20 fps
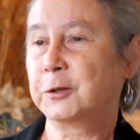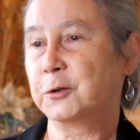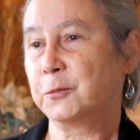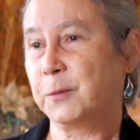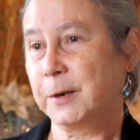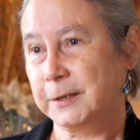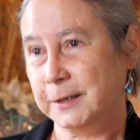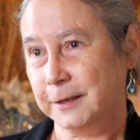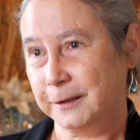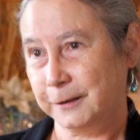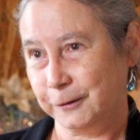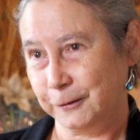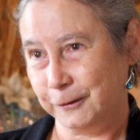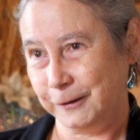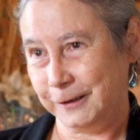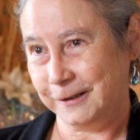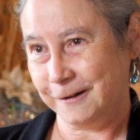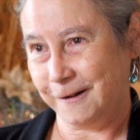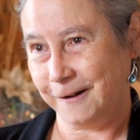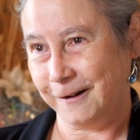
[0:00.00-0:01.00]

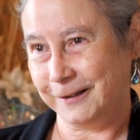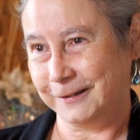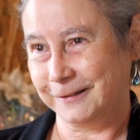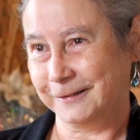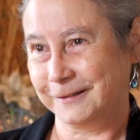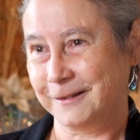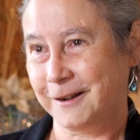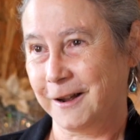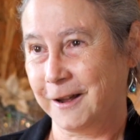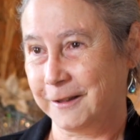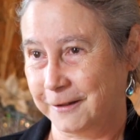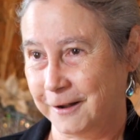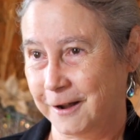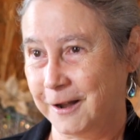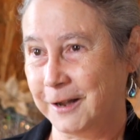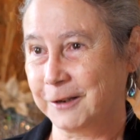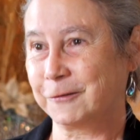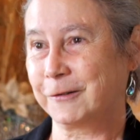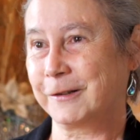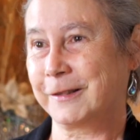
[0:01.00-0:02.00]
2039, on the
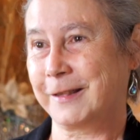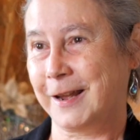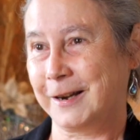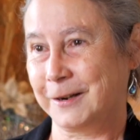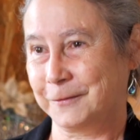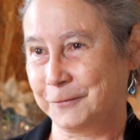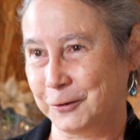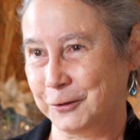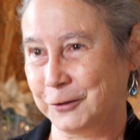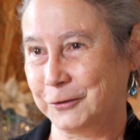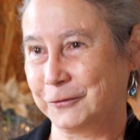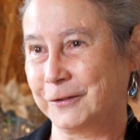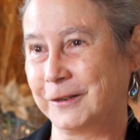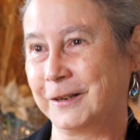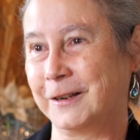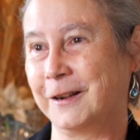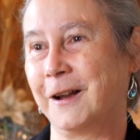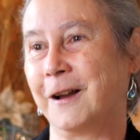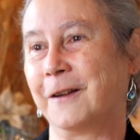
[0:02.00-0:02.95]
100th anniversary